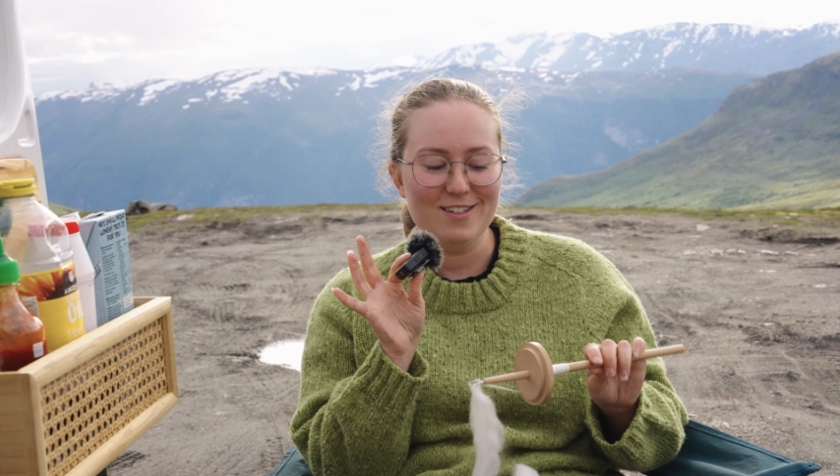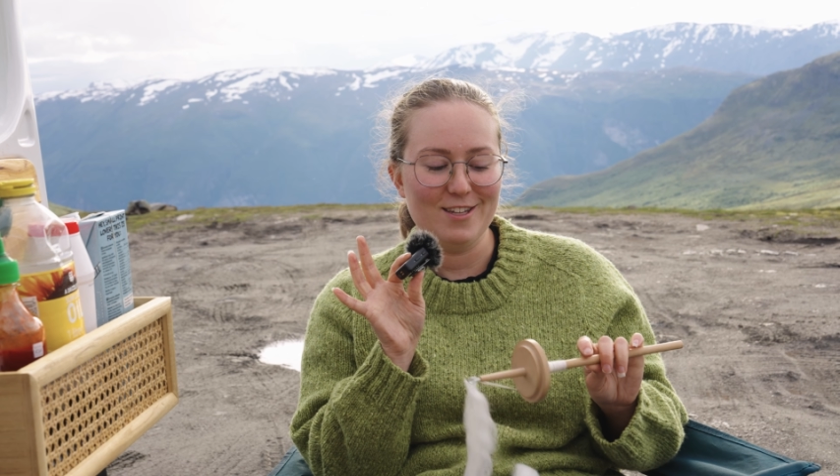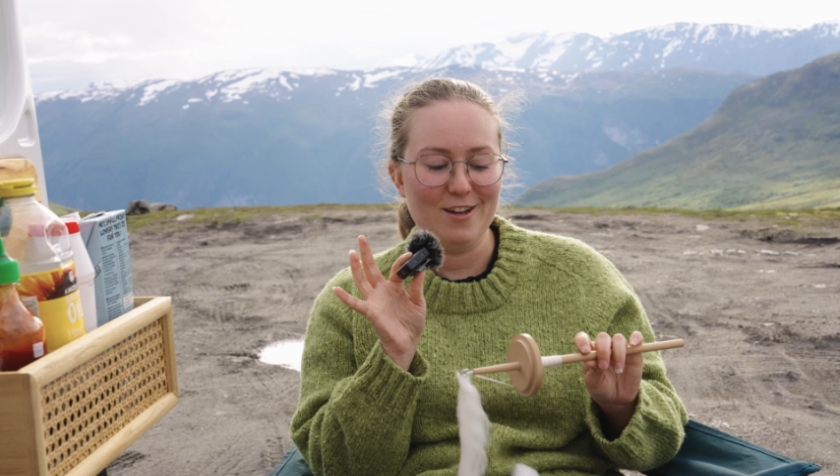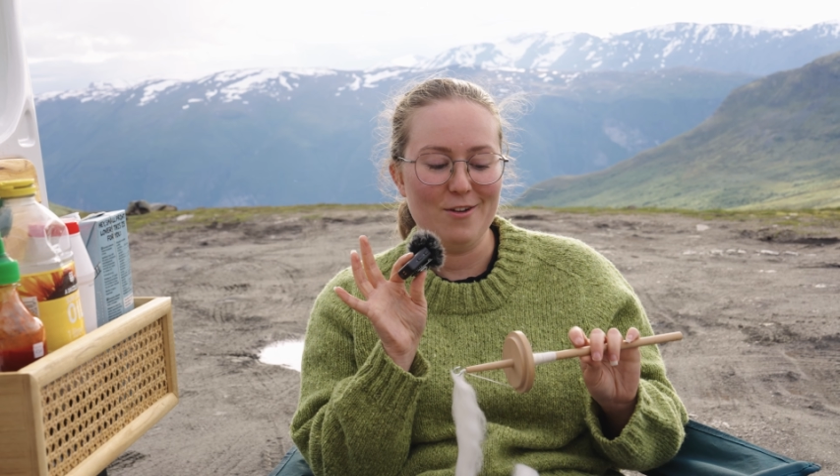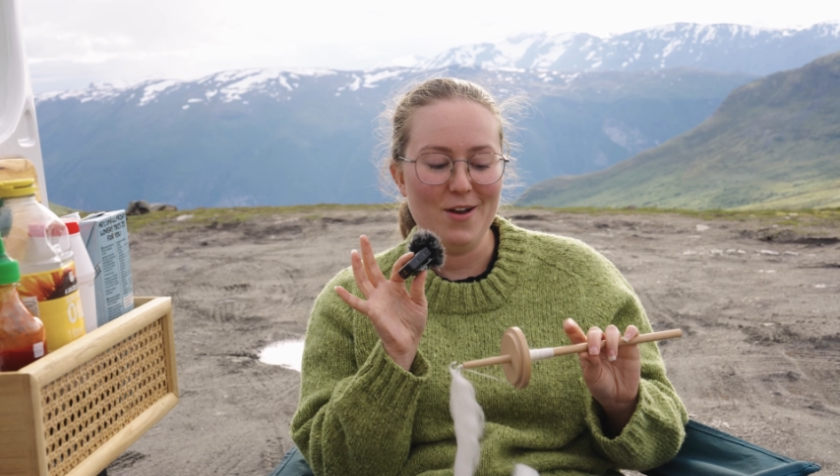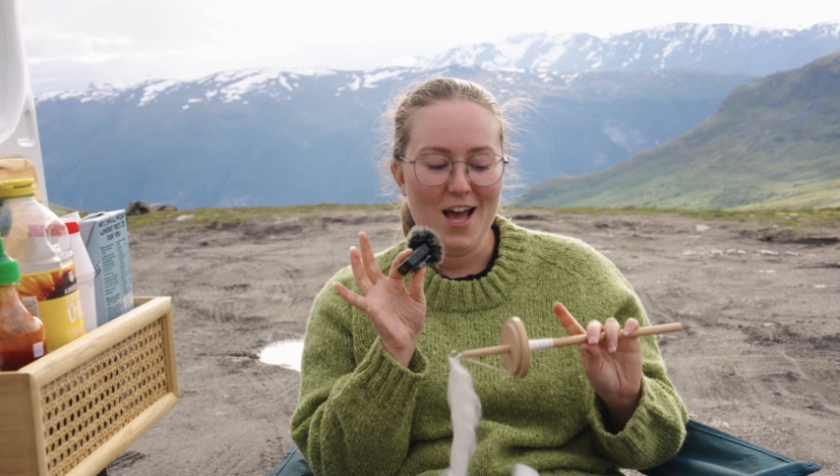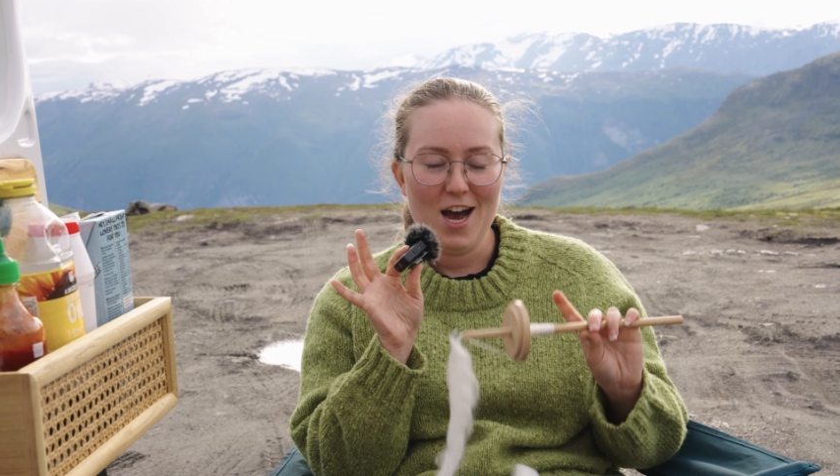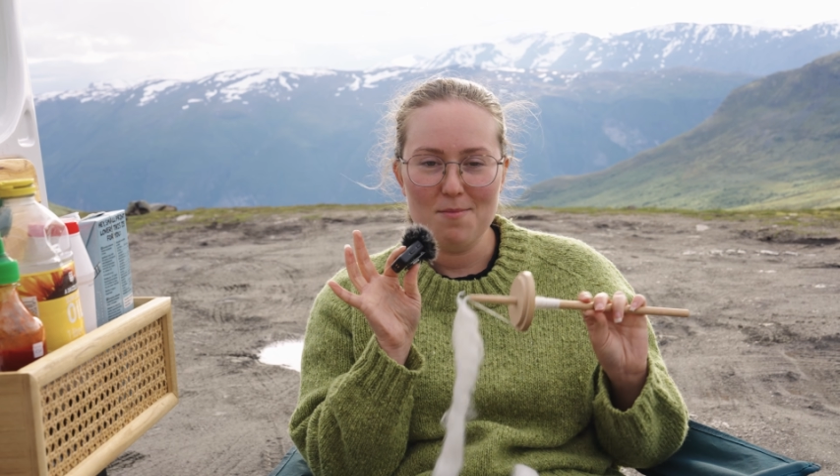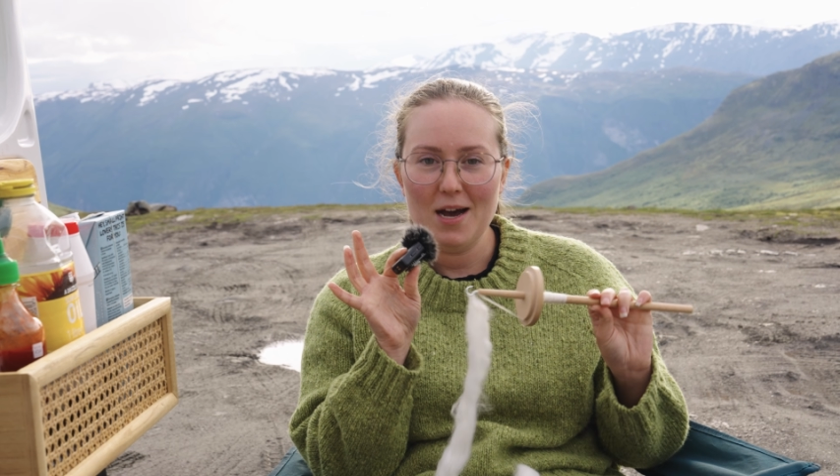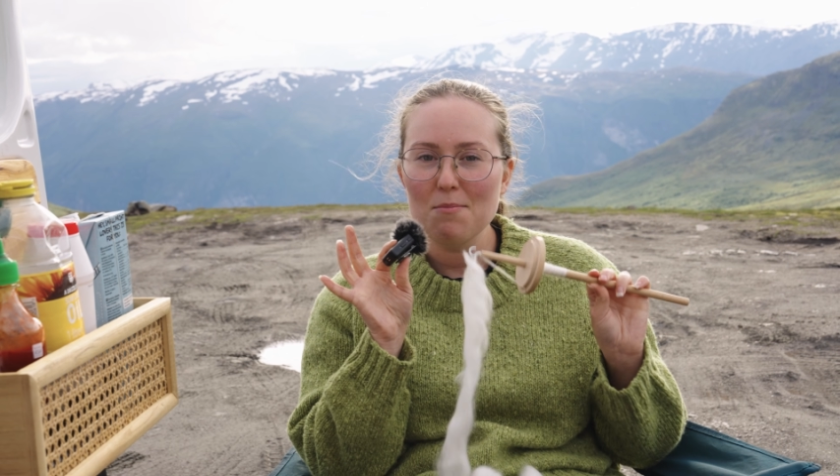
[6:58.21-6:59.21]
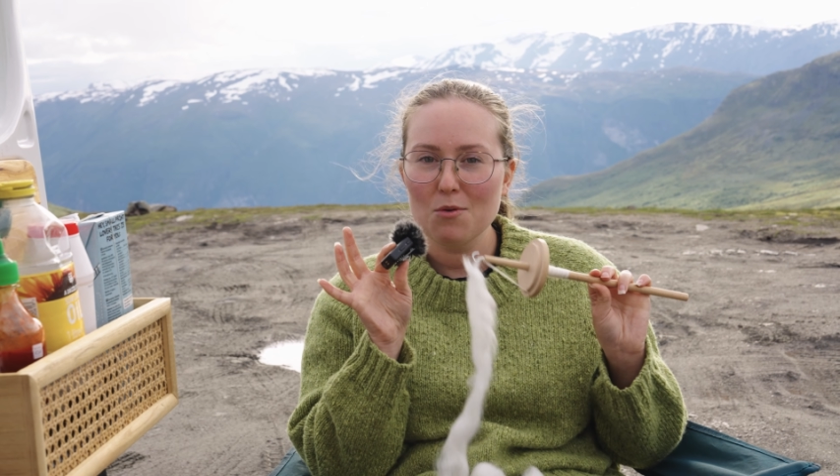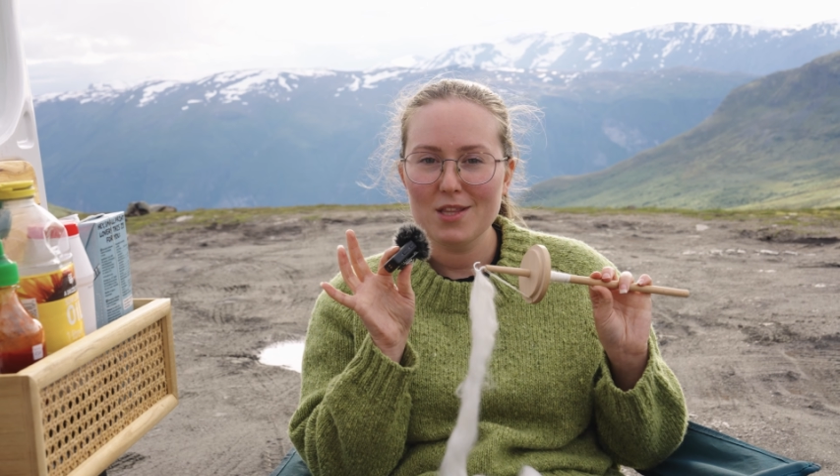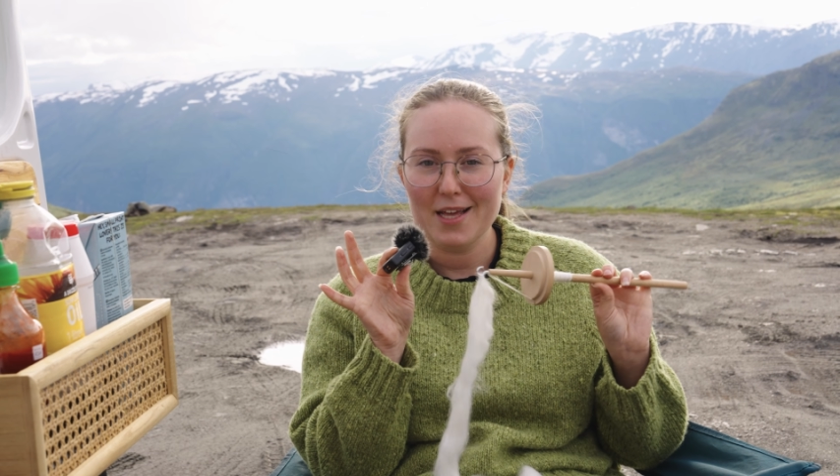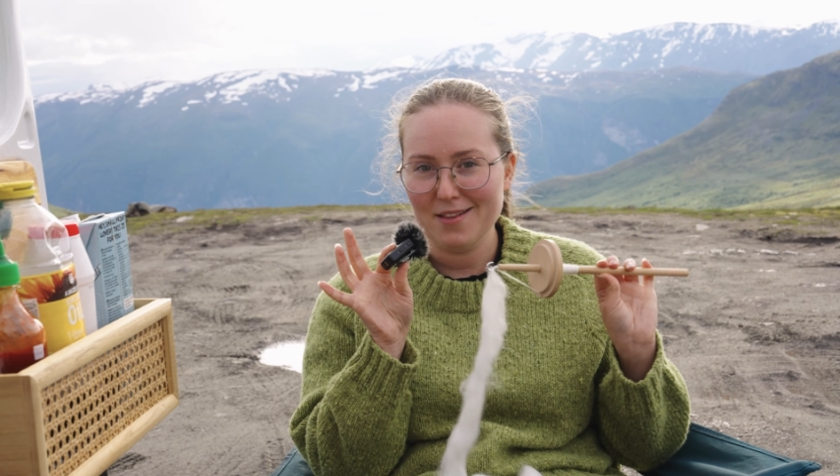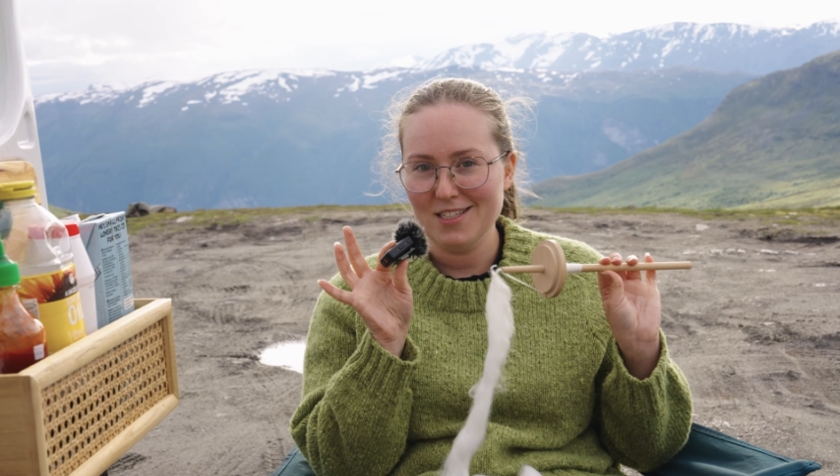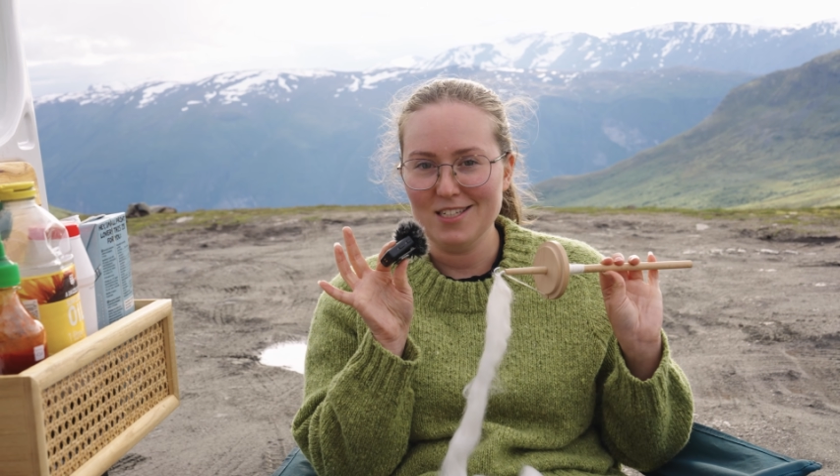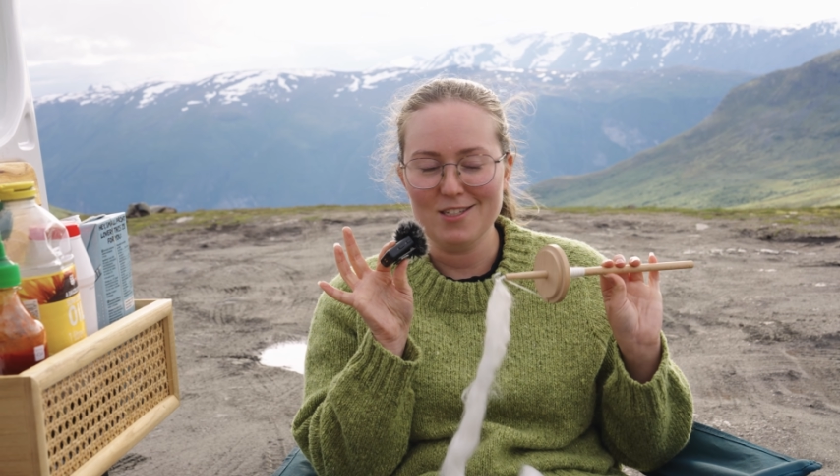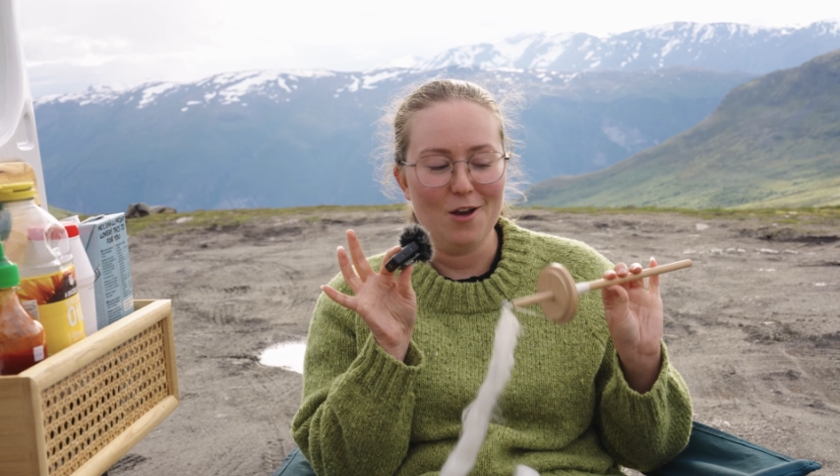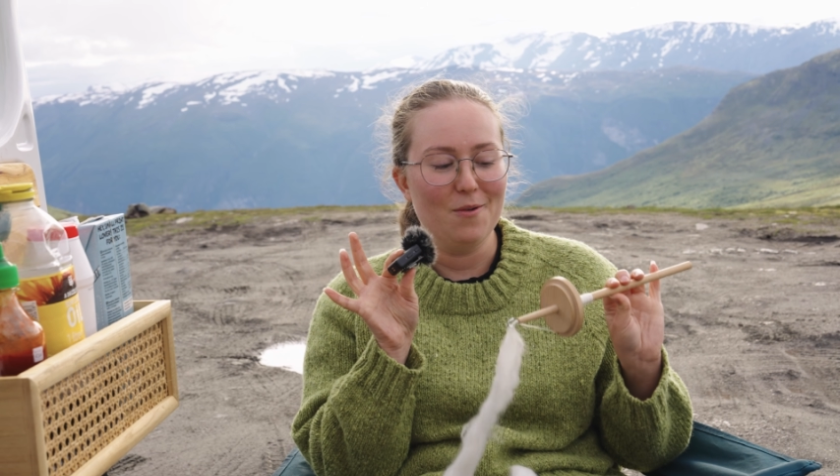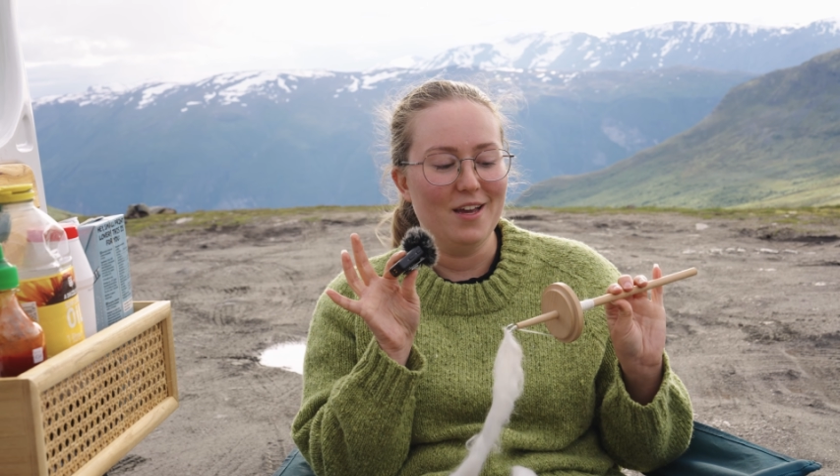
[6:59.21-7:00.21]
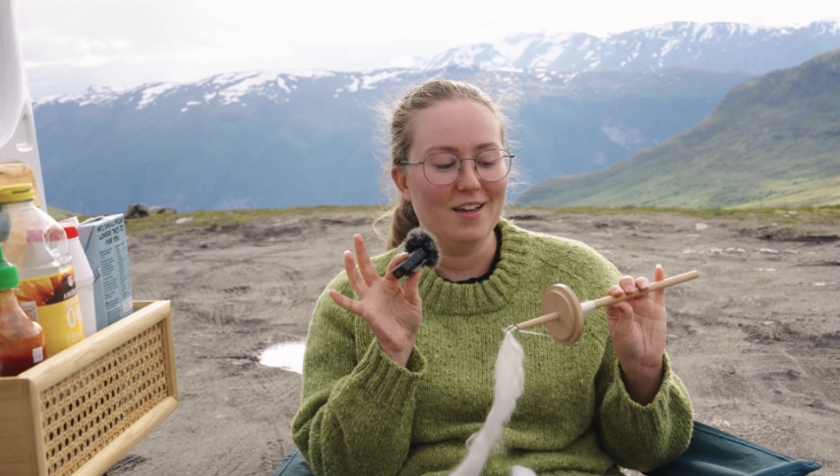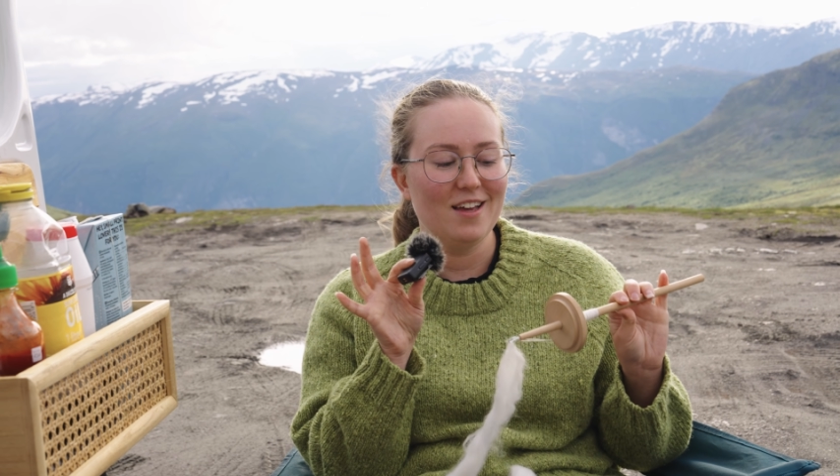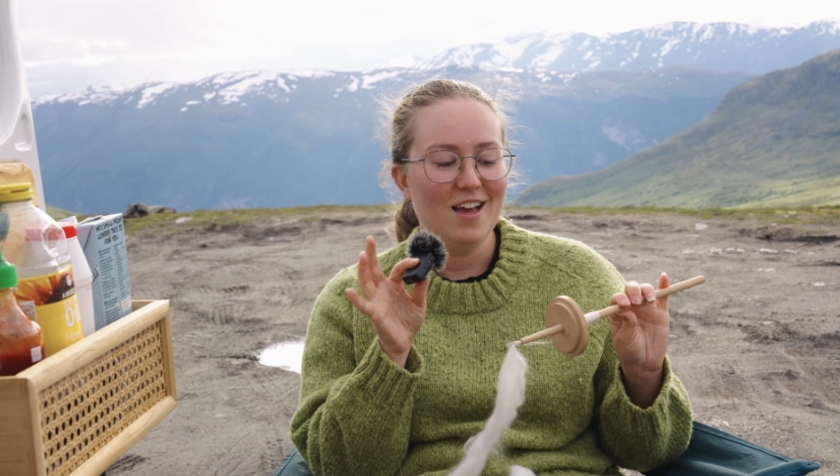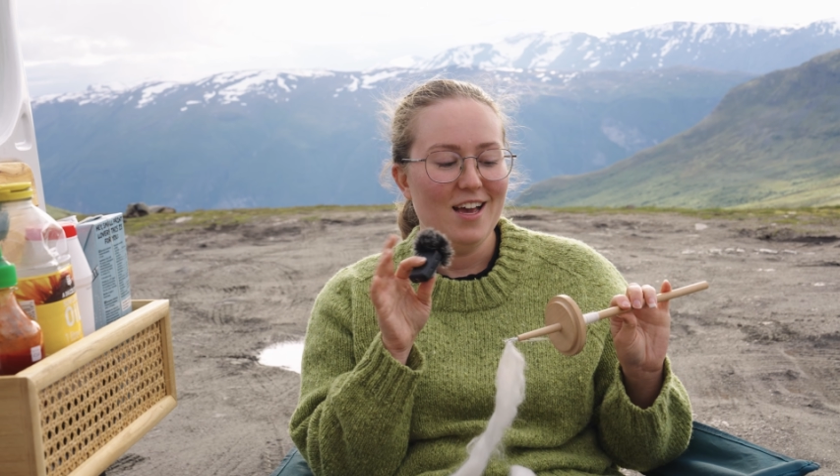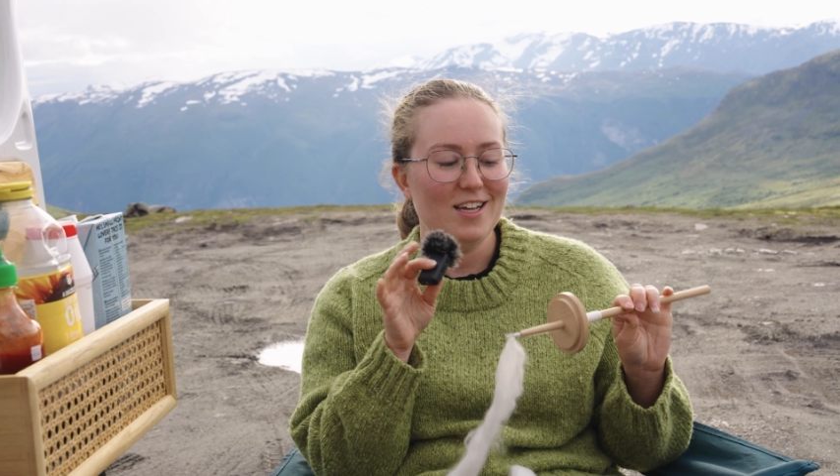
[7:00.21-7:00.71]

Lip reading: so I'm happy with how this is going.